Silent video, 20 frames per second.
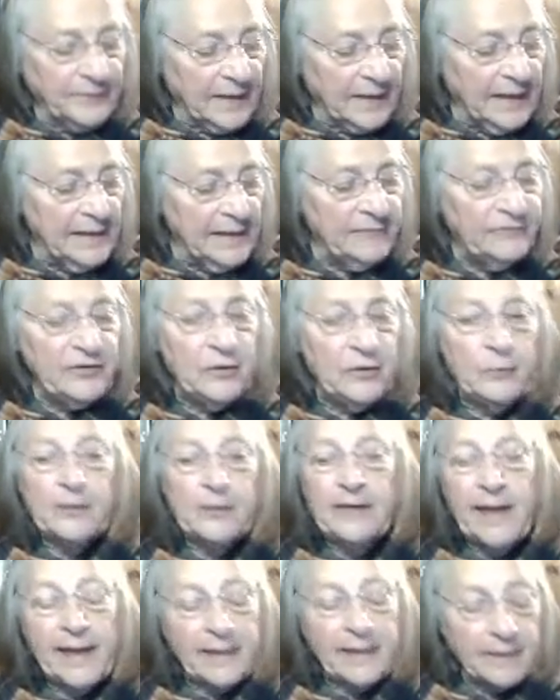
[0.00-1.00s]
If you
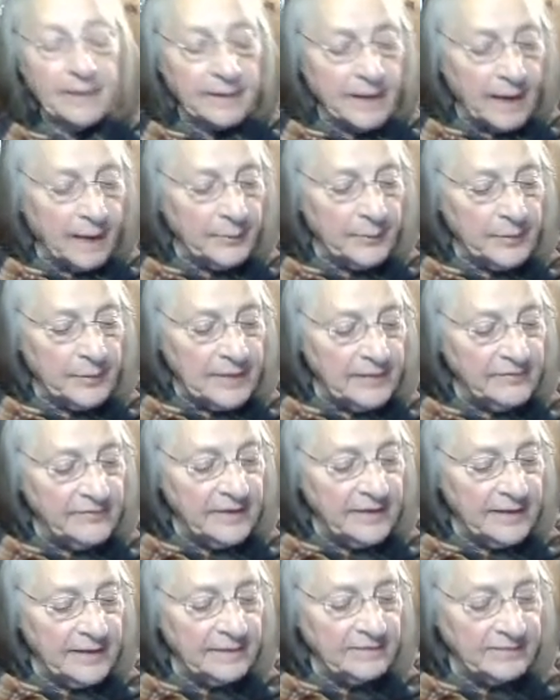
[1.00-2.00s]
would like a copy of
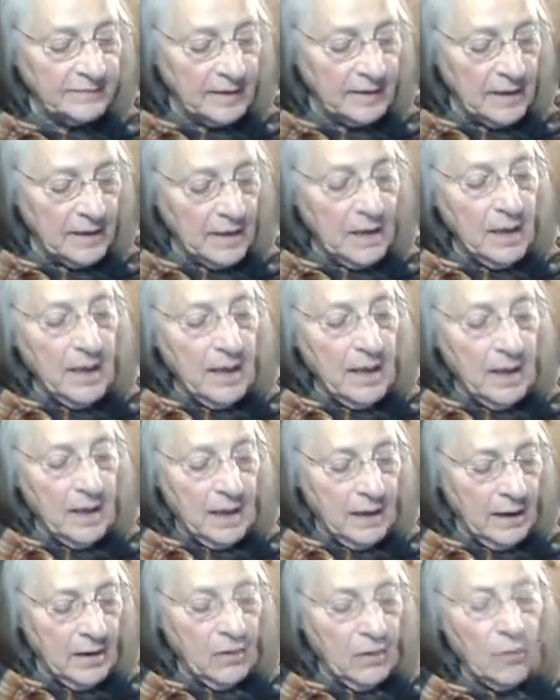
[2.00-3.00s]
this,
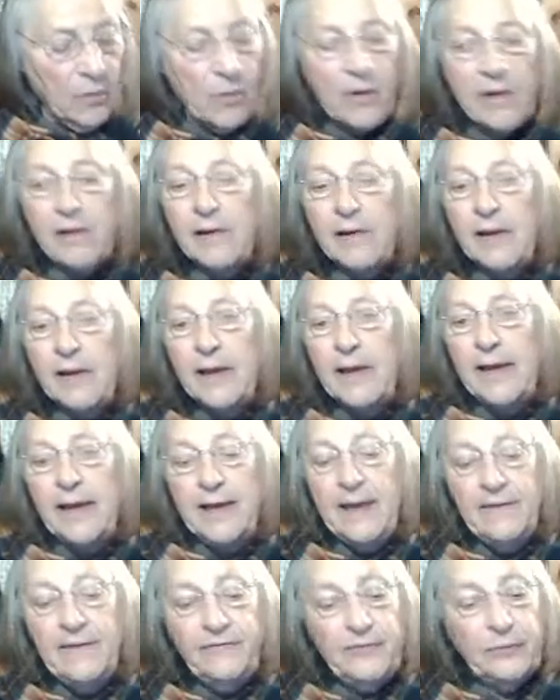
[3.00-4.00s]
or
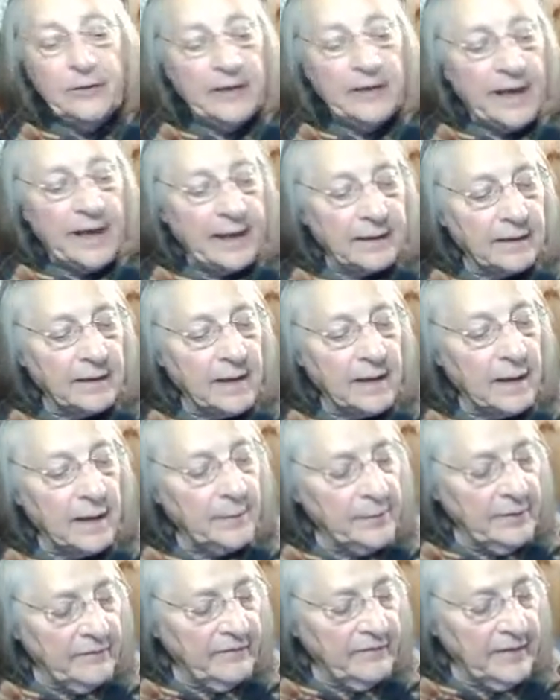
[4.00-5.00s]
if you would like a
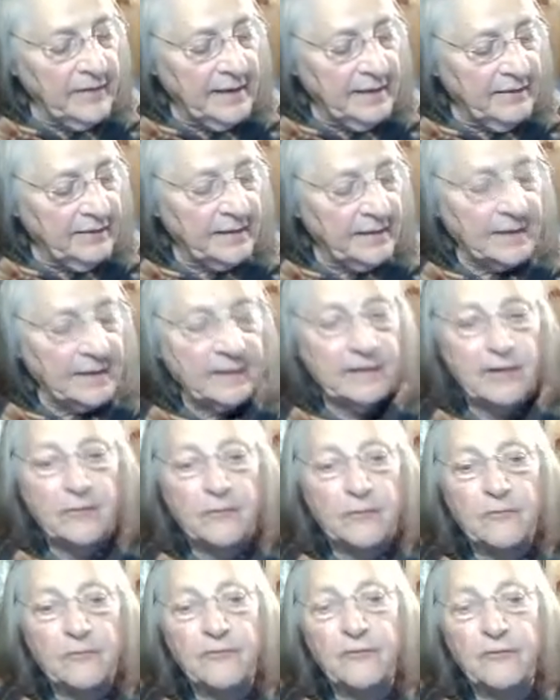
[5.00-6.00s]
copy of anything,
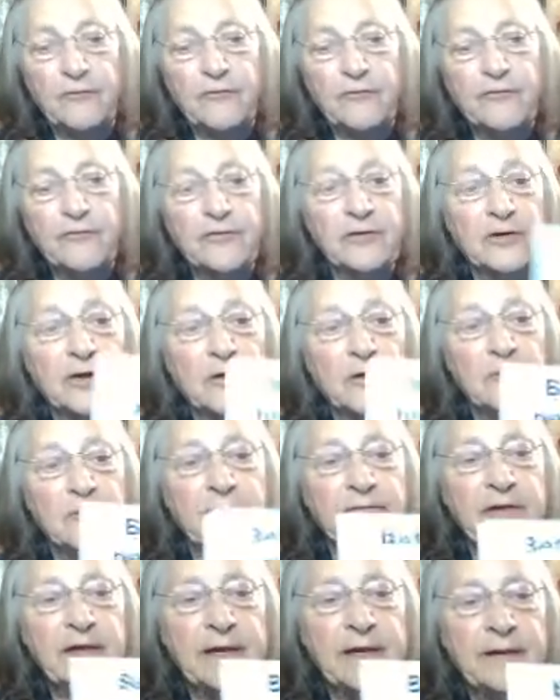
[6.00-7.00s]
don't
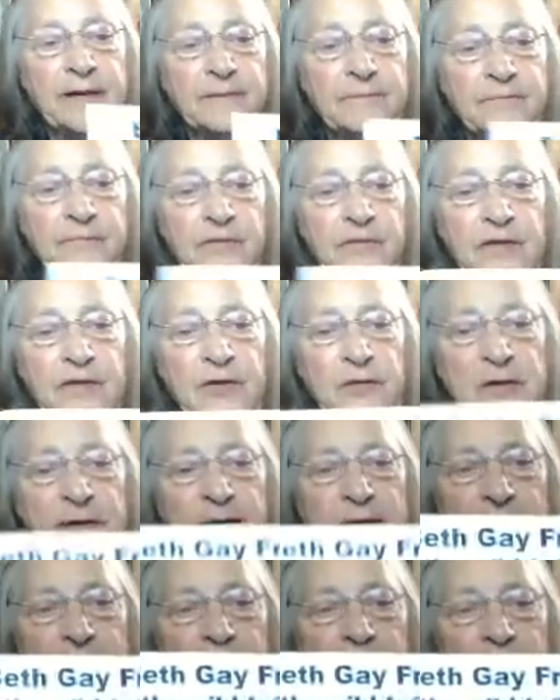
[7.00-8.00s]
forget, you
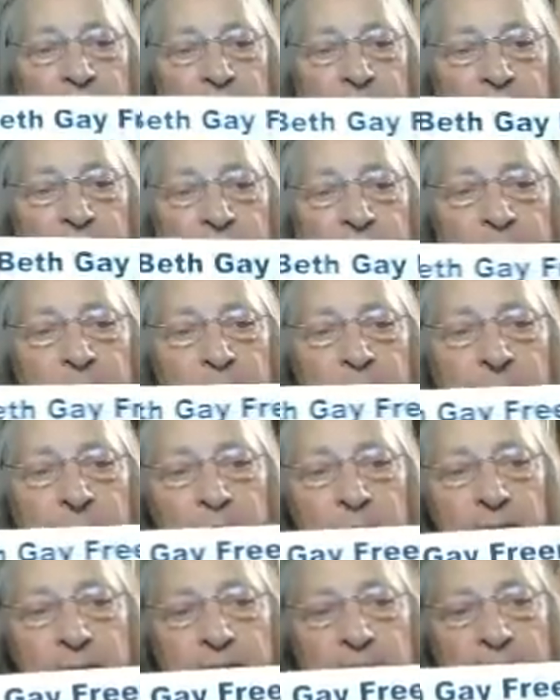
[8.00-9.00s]
can
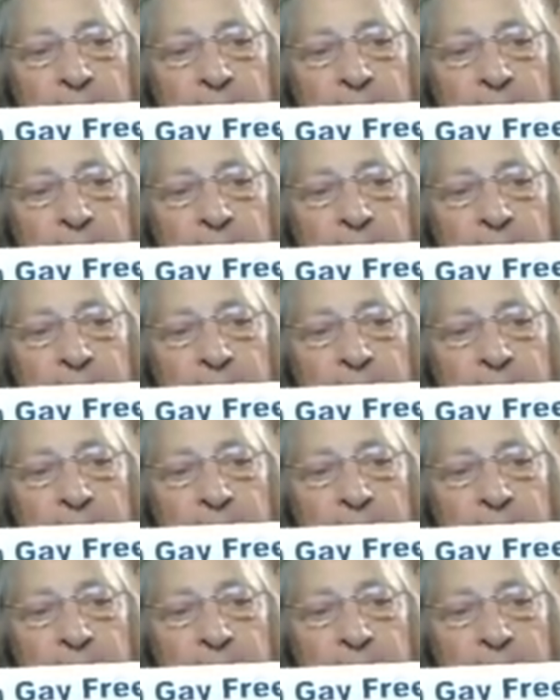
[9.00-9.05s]
email me,